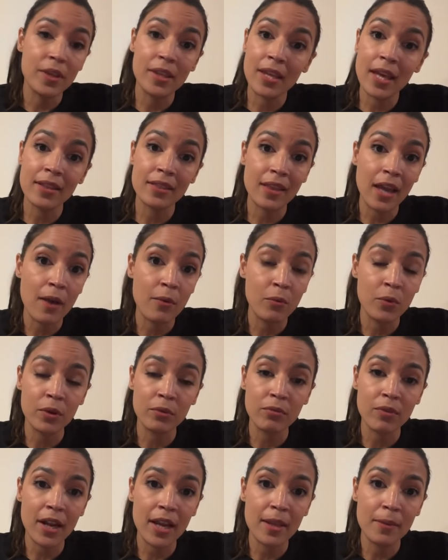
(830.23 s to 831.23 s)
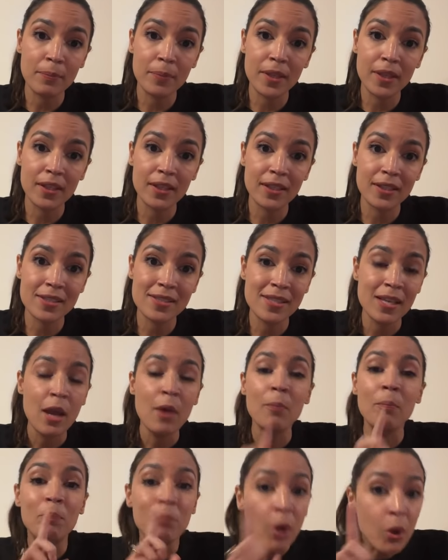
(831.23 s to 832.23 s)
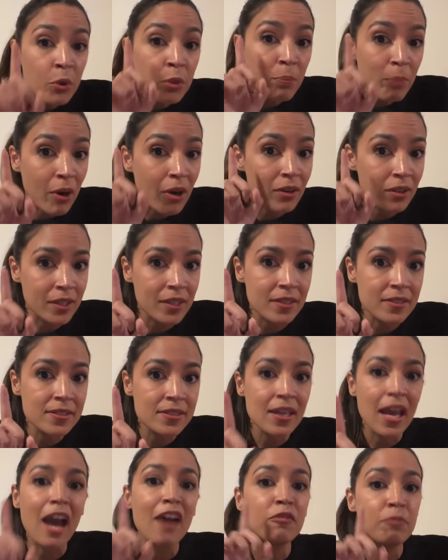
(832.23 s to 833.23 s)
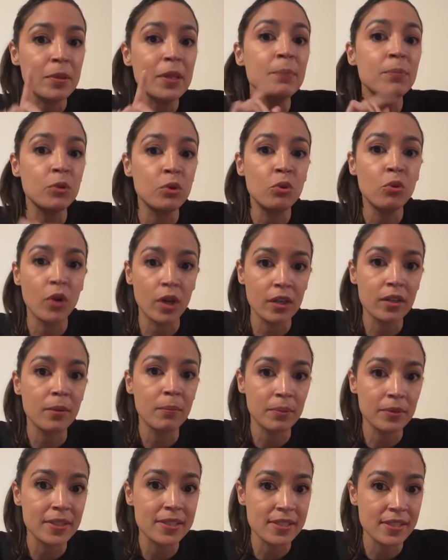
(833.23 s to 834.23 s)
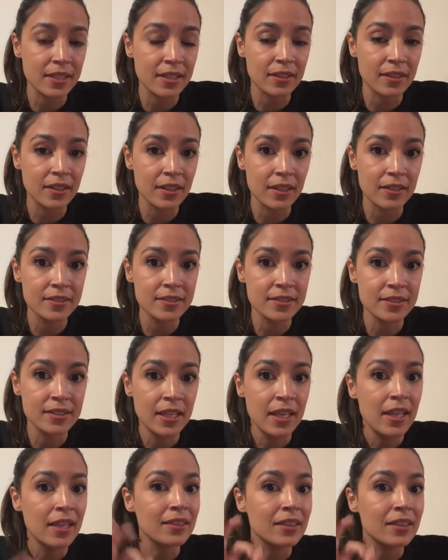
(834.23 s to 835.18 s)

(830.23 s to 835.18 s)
get that one right, because both parties have people who are complicit in this.